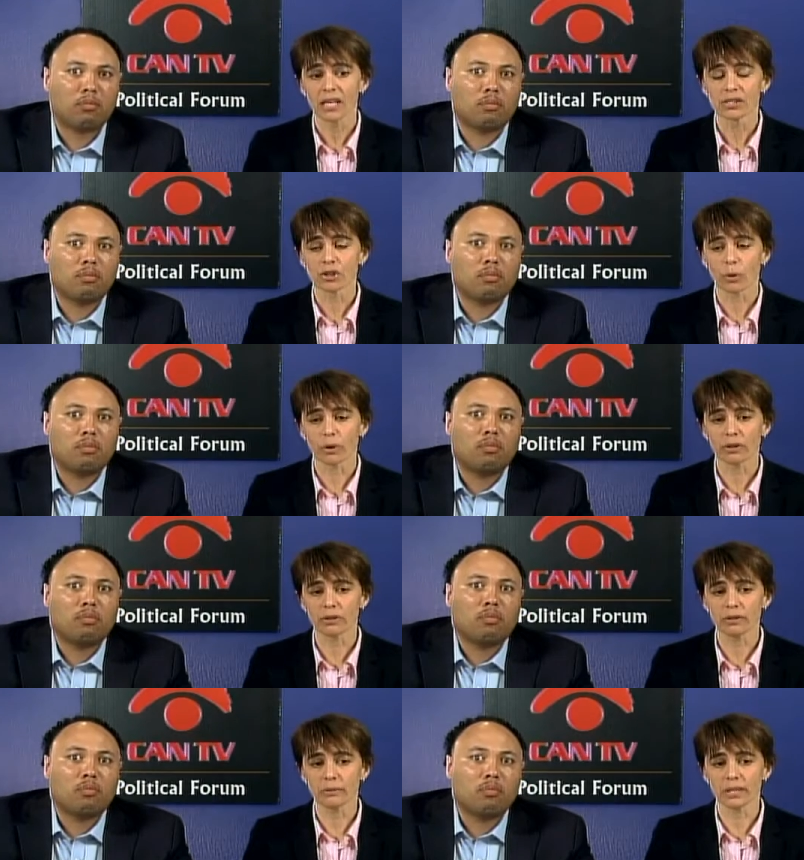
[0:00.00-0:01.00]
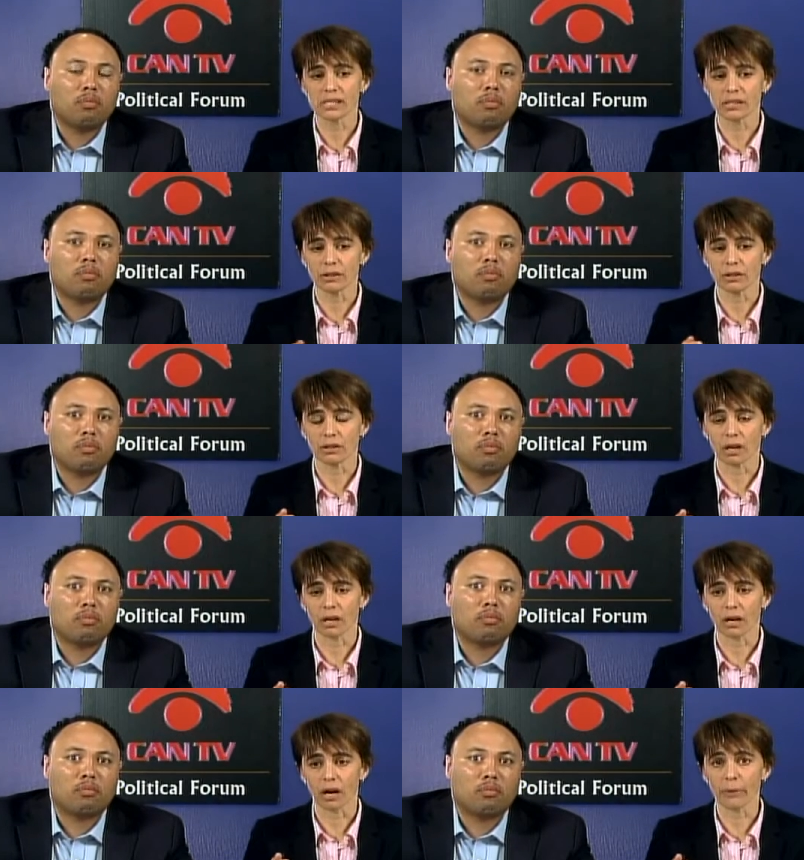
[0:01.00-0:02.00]
Speaker 1: So what they're doing is the uh,
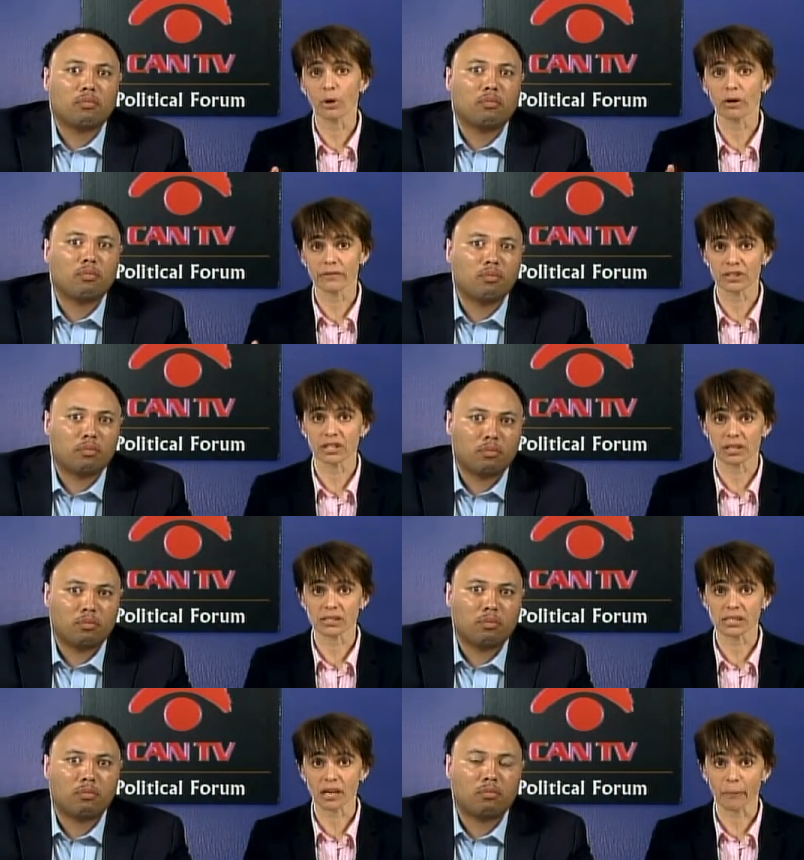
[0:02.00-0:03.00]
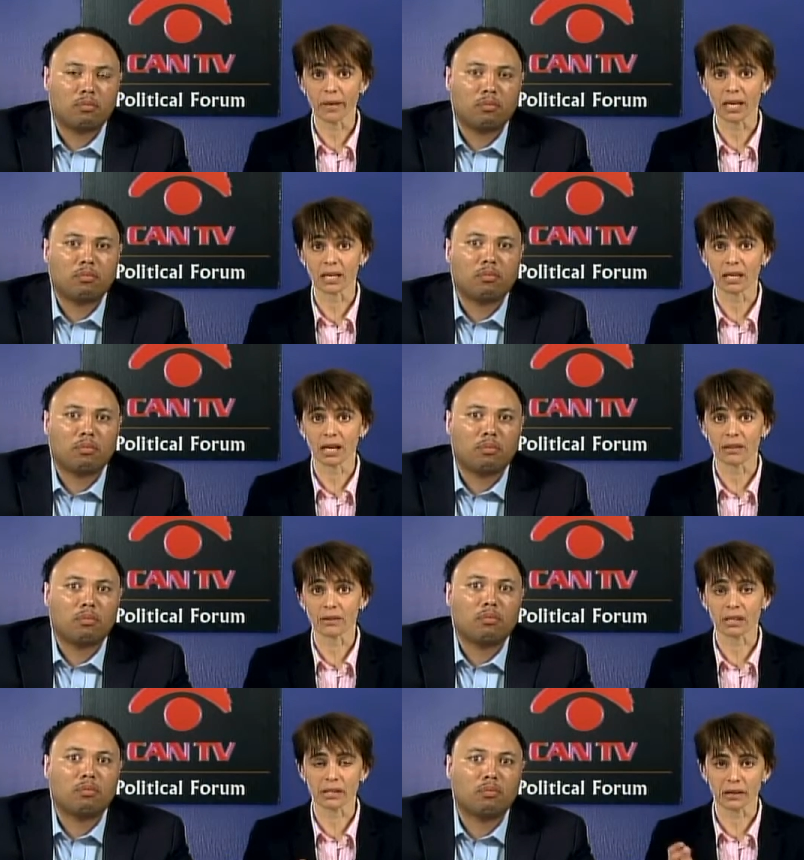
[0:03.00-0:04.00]
Army Corps of Engineers is coming in and
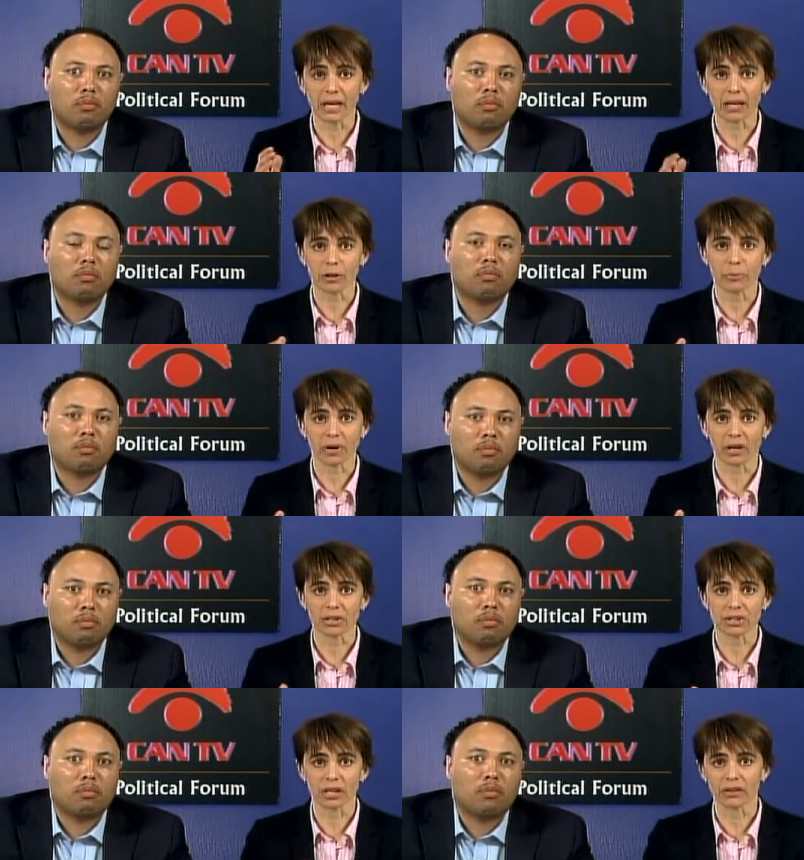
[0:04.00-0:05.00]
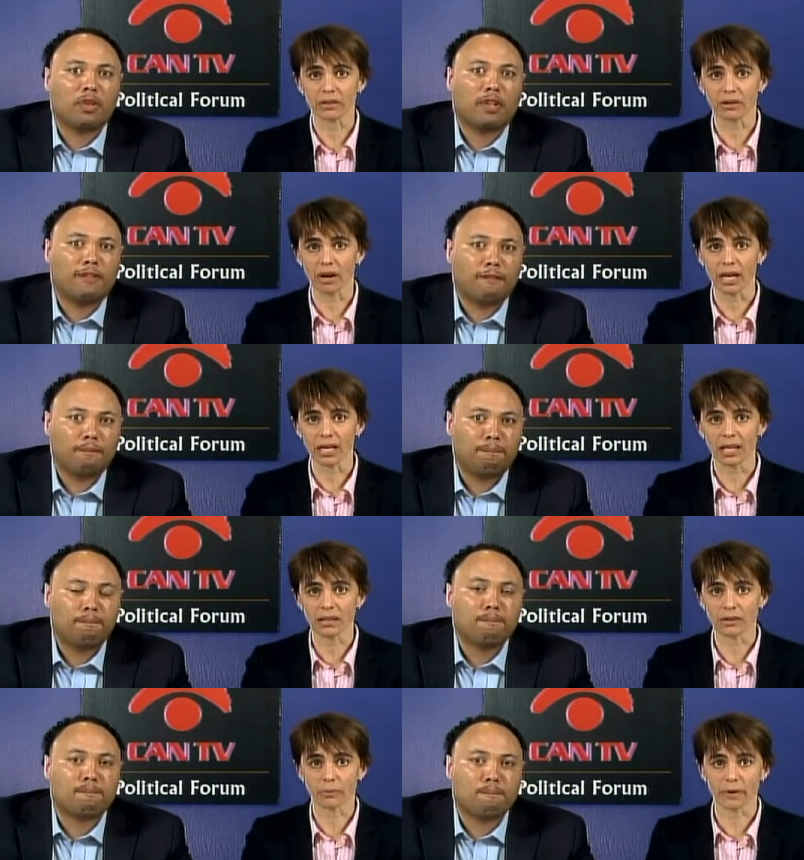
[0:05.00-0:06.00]
they're clearing out the brush and they're
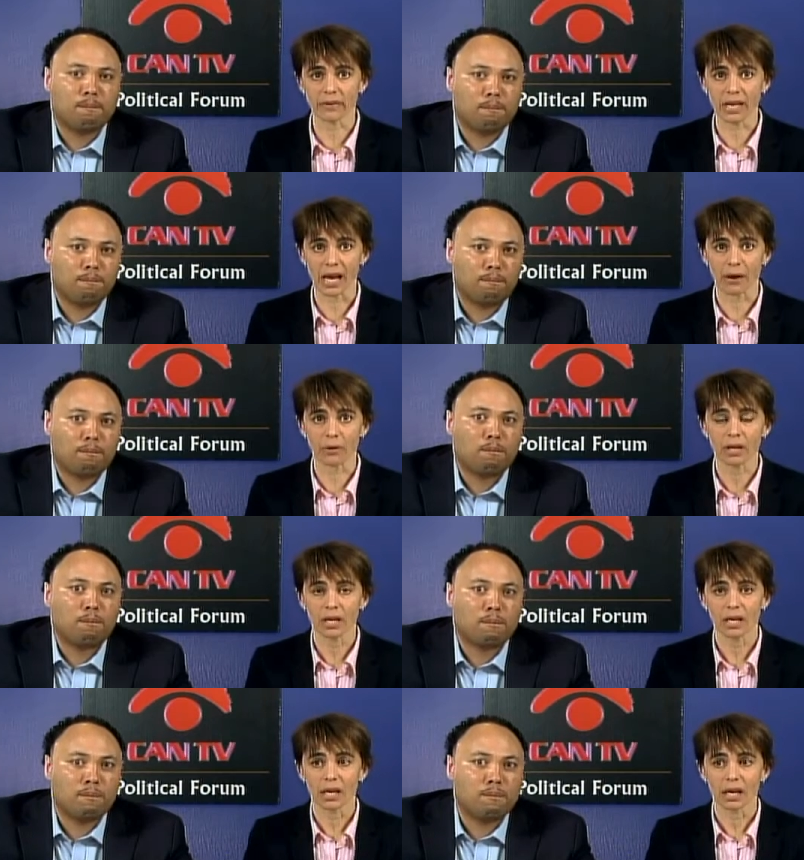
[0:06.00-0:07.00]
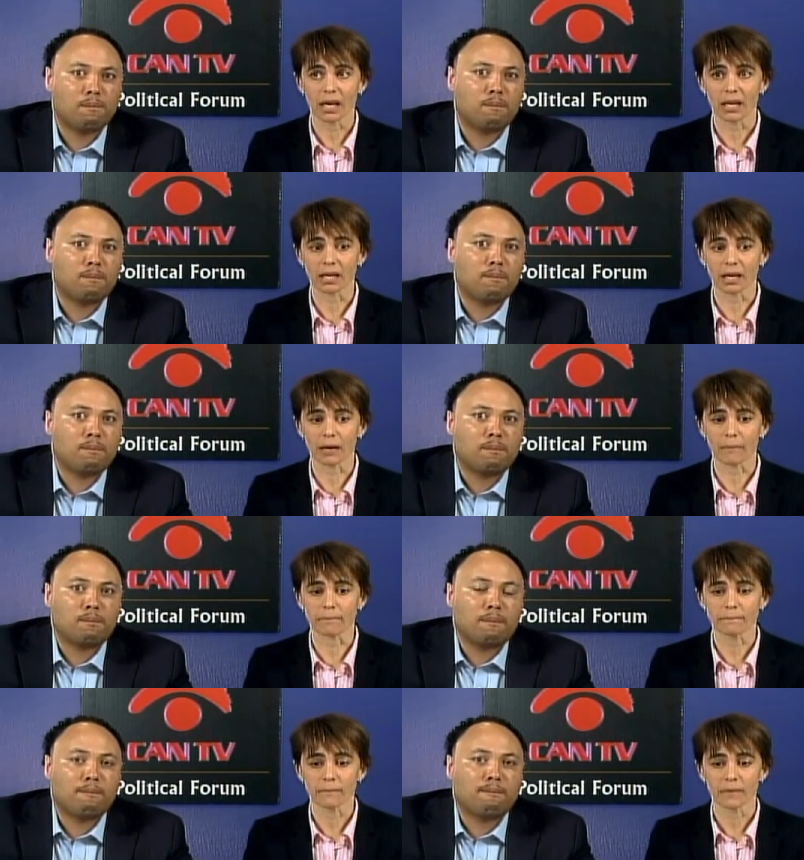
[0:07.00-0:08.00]
grading the river down, and um,
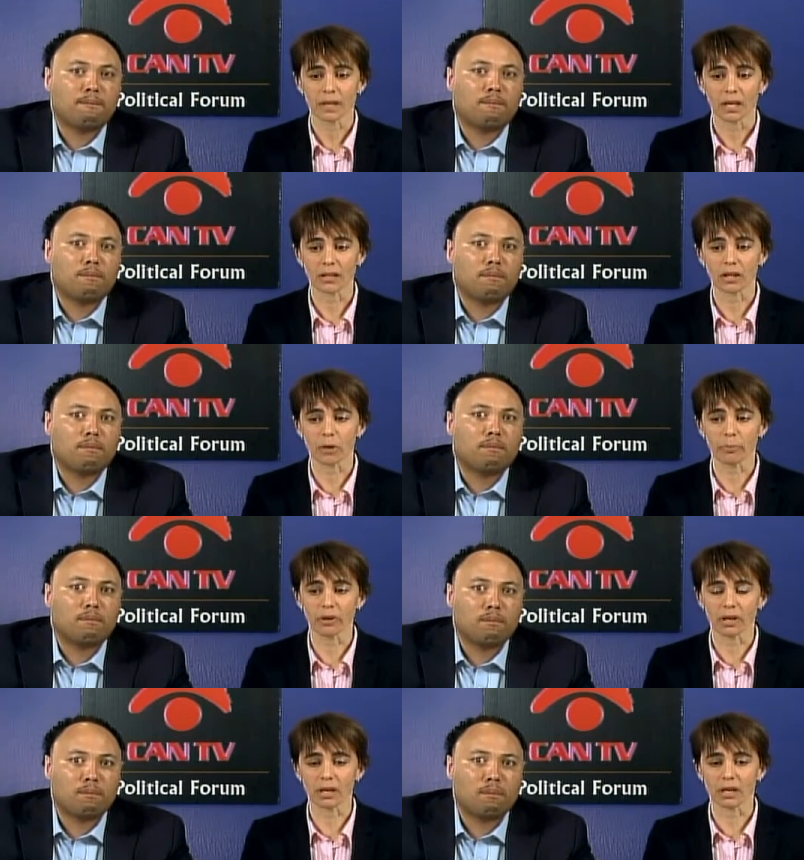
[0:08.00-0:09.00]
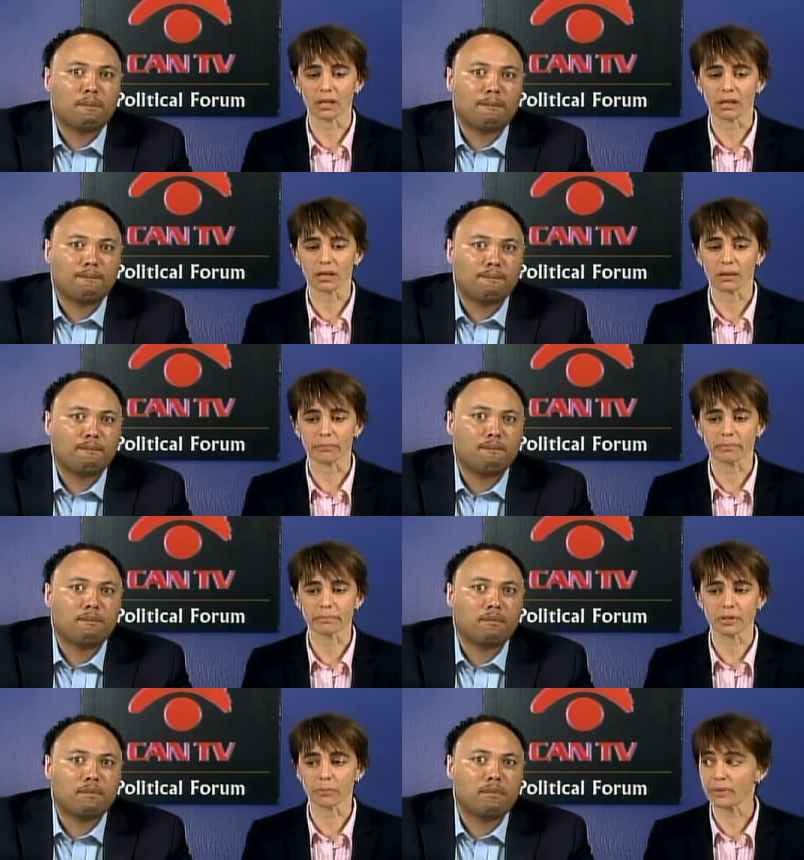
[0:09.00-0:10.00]
and they're going to put uh, uh,
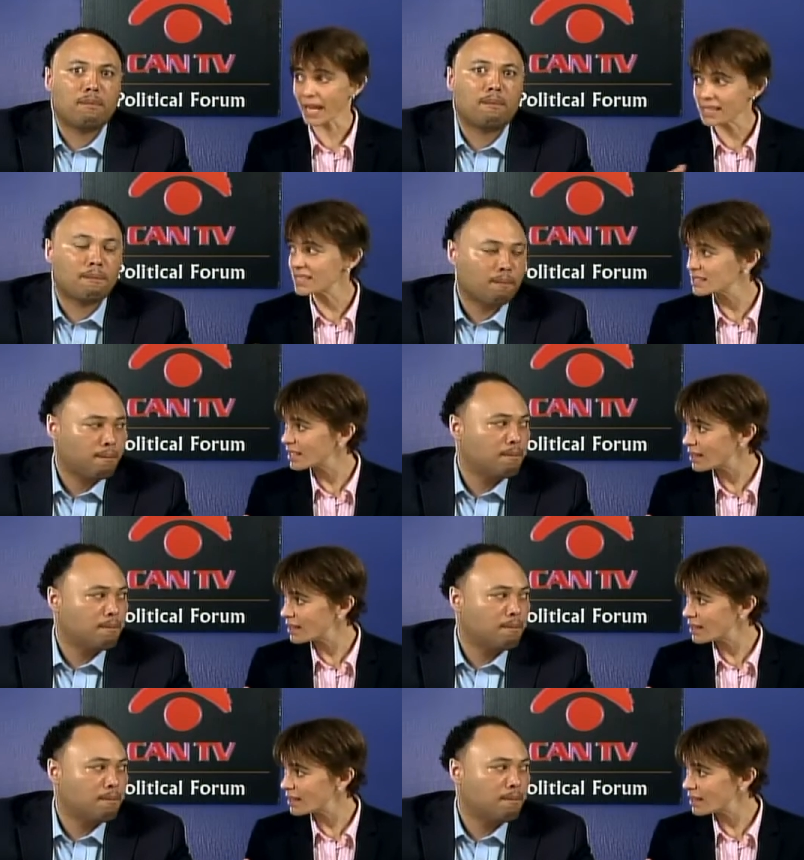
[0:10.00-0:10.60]
you know plantings in